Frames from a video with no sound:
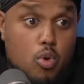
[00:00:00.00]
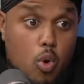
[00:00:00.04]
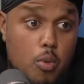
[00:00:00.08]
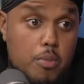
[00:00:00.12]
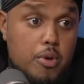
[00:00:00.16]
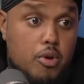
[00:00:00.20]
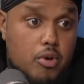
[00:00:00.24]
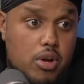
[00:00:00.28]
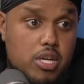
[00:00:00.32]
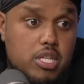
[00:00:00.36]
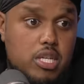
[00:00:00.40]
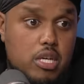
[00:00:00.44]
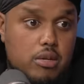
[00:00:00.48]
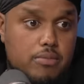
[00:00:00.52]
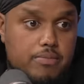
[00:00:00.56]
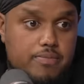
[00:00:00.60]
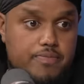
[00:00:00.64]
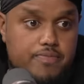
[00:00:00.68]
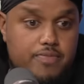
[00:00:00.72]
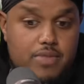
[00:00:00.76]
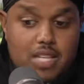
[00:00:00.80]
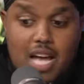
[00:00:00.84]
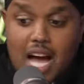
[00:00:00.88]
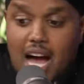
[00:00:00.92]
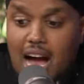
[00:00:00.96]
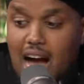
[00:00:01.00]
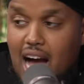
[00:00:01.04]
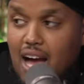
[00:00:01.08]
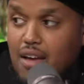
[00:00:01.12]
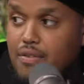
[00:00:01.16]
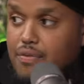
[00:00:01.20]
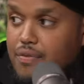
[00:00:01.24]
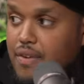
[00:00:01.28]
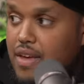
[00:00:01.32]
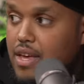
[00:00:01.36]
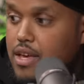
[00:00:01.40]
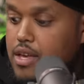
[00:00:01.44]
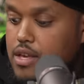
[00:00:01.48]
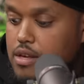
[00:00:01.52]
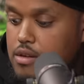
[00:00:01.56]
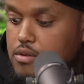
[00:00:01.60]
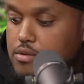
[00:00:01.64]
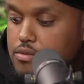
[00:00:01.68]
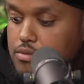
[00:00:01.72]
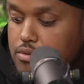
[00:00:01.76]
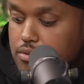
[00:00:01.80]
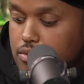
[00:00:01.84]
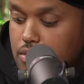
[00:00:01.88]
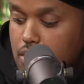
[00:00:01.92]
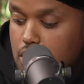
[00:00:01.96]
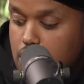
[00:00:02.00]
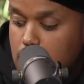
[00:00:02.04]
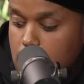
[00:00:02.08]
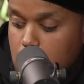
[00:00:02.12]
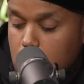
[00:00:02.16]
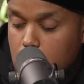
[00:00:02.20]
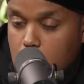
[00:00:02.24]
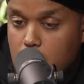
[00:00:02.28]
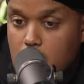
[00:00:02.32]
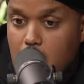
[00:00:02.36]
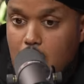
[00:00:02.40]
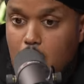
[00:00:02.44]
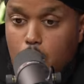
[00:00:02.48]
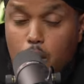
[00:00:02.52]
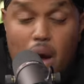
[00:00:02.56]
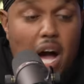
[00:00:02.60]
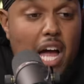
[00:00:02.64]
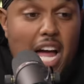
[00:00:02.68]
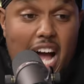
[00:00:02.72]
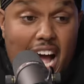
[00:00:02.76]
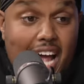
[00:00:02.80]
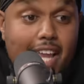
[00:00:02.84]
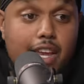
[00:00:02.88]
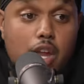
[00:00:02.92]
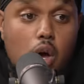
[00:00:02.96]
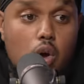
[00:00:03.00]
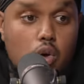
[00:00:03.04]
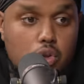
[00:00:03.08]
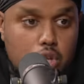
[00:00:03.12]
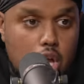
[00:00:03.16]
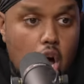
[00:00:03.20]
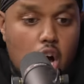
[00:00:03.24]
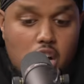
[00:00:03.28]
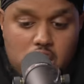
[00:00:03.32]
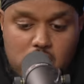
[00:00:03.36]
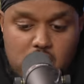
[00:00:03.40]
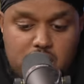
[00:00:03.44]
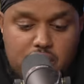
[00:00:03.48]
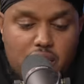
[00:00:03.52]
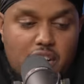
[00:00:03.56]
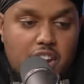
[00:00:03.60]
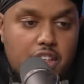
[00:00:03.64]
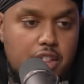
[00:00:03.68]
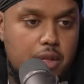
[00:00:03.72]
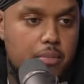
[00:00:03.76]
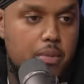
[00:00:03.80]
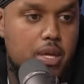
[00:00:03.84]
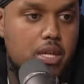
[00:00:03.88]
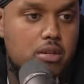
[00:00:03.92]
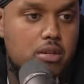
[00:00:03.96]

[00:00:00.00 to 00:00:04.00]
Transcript: Call me crazy. Mm. I think. Well, I know Darkest is funnier